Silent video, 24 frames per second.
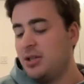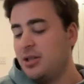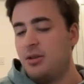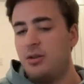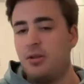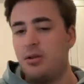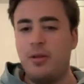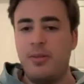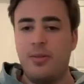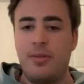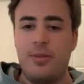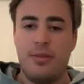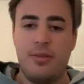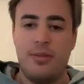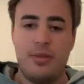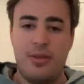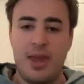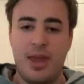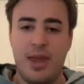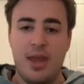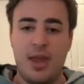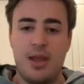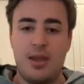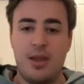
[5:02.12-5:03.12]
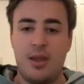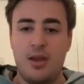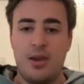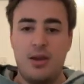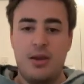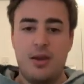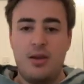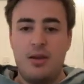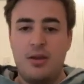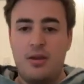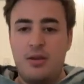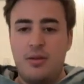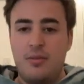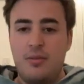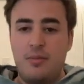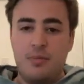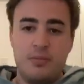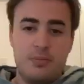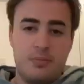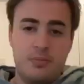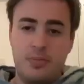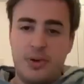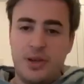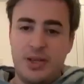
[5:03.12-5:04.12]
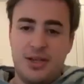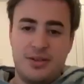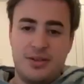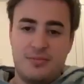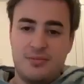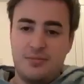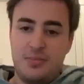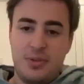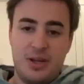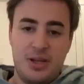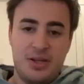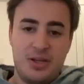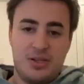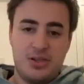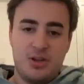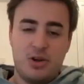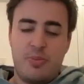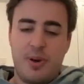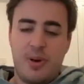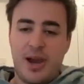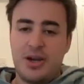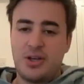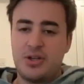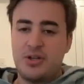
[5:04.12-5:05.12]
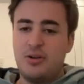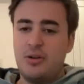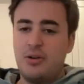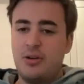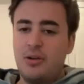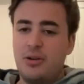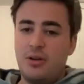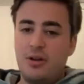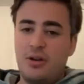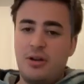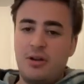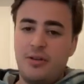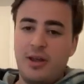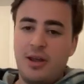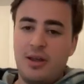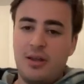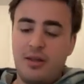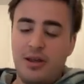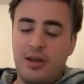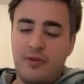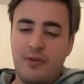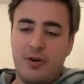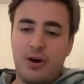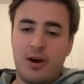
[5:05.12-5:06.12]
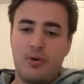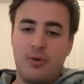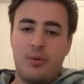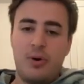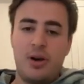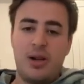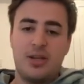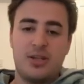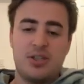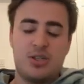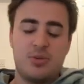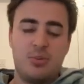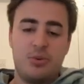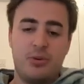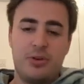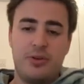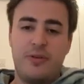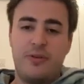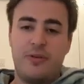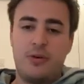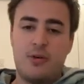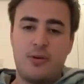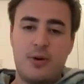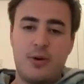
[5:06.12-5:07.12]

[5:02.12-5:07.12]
and being so passionate, they're very willing to support their favorite